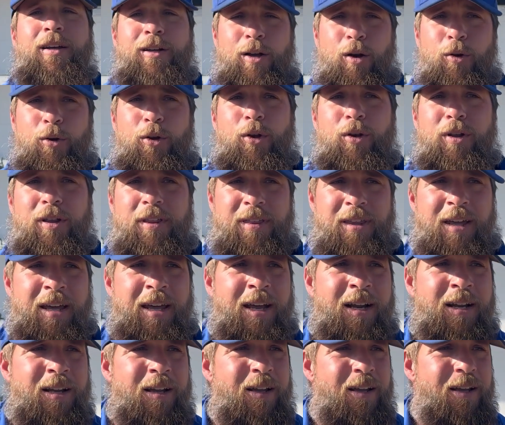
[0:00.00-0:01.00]
go do your
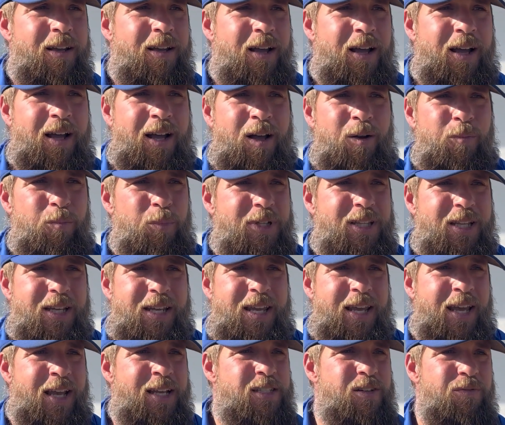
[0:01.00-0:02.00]
thing. But the
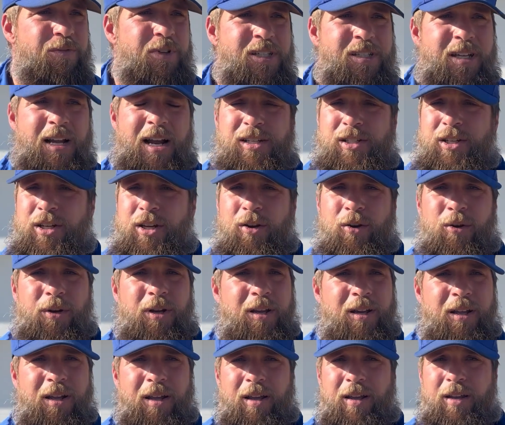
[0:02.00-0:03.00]
kids have just executed.